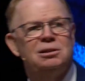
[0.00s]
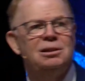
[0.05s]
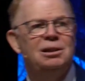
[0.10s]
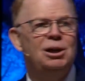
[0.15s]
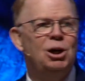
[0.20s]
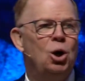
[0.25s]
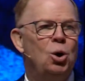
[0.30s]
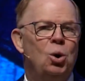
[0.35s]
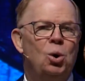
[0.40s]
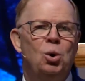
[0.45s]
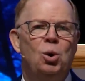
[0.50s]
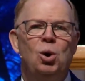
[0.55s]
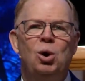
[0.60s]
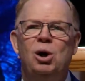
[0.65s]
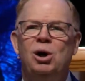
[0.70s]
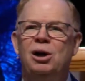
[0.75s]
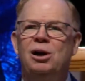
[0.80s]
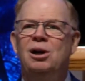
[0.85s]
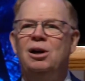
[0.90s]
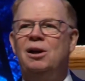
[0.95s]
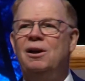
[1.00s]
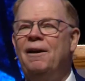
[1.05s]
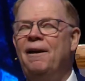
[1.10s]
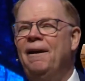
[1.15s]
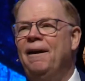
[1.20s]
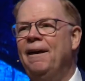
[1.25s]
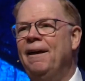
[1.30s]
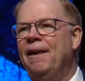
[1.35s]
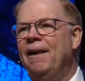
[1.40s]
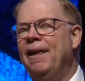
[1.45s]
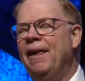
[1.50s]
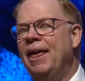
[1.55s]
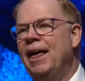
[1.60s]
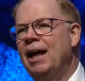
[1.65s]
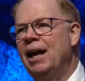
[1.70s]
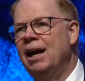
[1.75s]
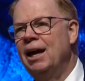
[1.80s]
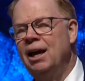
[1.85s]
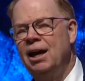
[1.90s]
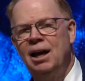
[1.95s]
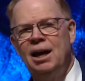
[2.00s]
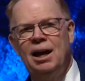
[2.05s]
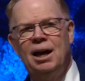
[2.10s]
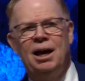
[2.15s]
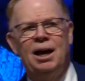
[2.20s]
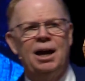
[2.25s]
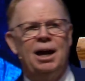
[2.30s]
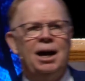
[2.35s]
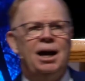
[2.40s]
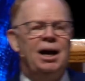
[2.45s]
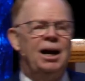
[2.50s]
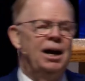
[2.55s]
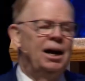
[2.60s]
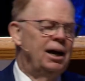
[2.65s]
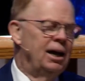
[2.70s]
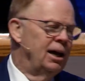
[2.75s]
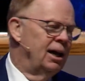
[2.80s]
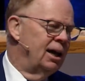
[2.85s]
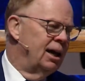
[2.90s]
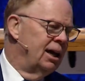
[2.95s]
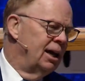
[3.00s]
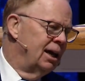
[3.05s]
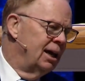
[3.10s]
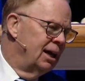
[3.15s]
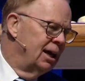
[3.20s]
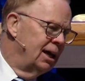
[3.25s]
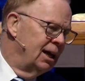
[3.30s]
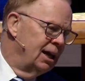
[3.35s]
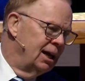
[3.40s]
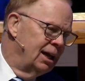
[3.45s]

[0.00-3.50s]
(silence)